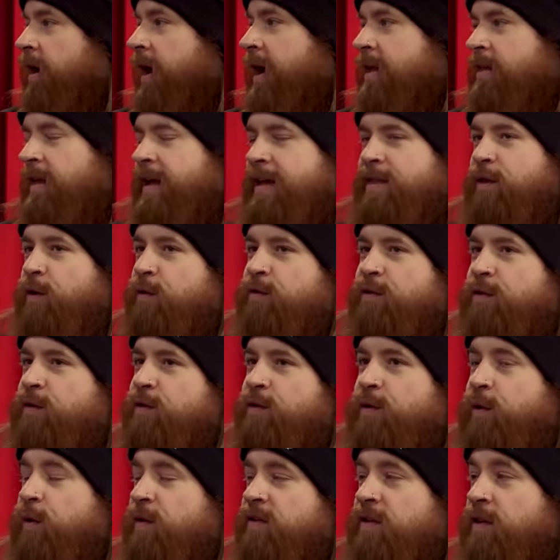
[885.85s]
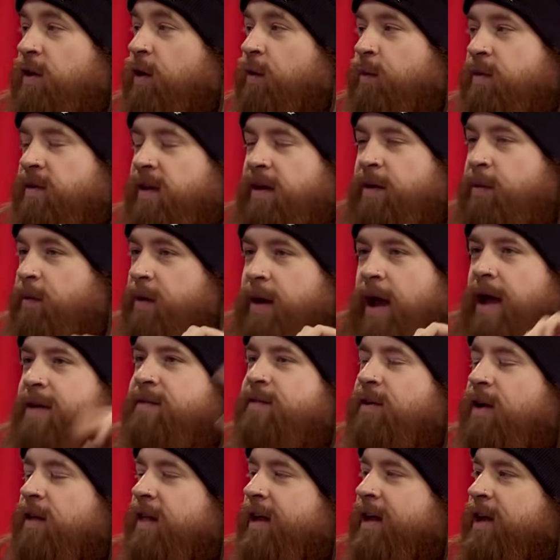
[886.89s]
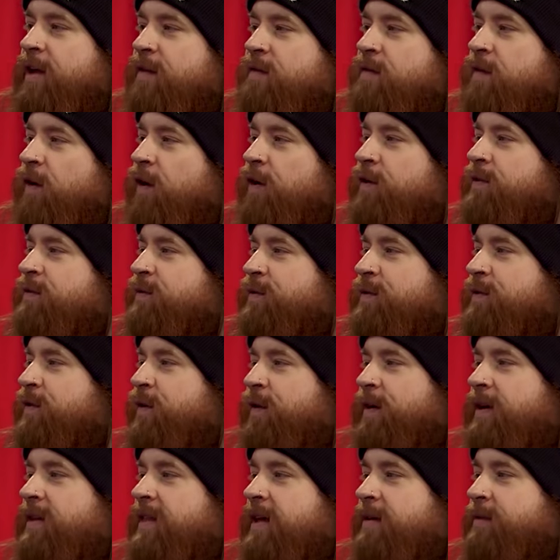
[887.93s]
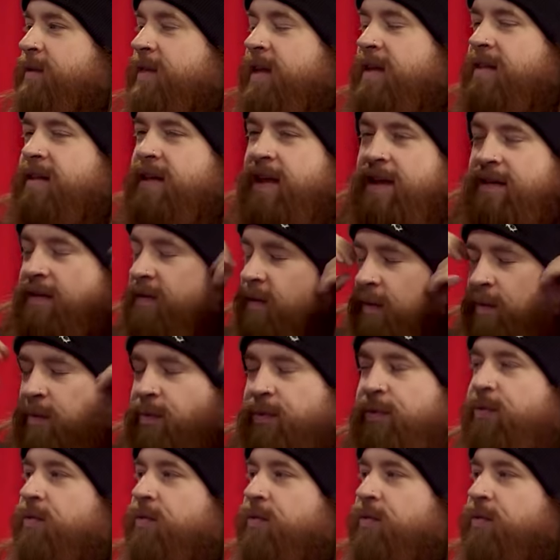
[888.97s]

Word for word: and like those two tours alone were like, when I saw like Converge was touring with At The Gates, like,